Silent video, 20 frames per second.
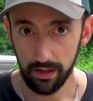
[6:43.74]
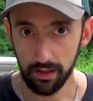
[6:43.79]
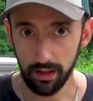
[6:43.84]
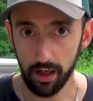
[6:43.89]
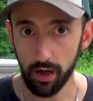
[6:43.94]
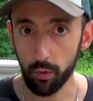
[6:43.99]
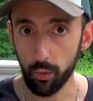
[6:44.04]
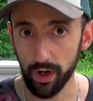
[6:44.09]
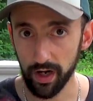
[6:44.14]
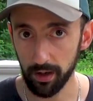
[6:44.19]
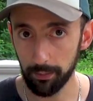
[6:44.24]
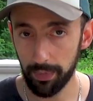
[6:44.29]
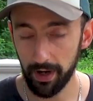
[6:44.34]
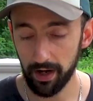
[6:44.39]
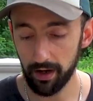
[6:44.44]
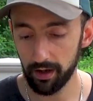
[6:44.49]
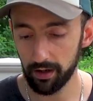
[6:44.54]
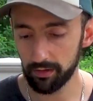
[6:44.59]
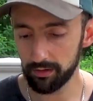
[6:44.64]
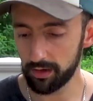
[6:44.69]
I'll wear a
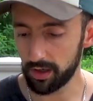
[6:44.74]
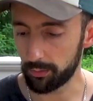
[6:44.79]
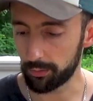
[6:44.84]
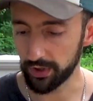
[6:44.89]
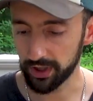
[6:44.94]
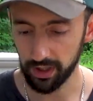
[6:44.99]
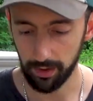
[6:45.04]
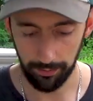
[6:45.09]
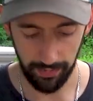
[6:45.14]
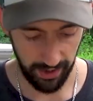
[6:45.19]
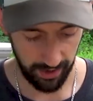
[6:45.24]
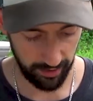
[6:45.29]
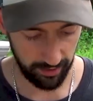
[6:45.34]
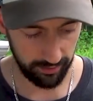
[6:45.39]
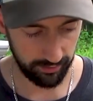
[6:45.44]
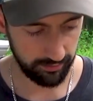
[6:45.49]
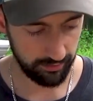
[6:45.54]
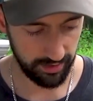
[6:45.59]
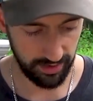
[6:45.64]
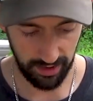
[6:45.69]
pair, I'll bring a
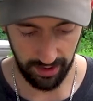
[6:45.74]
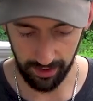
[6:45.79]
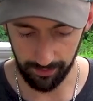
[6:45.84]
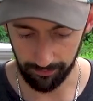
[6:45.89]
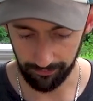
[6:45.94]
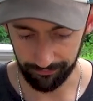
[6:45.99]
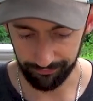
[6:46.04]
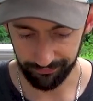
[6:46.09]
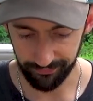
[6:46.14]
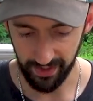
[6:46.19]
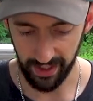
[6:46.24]
pair. I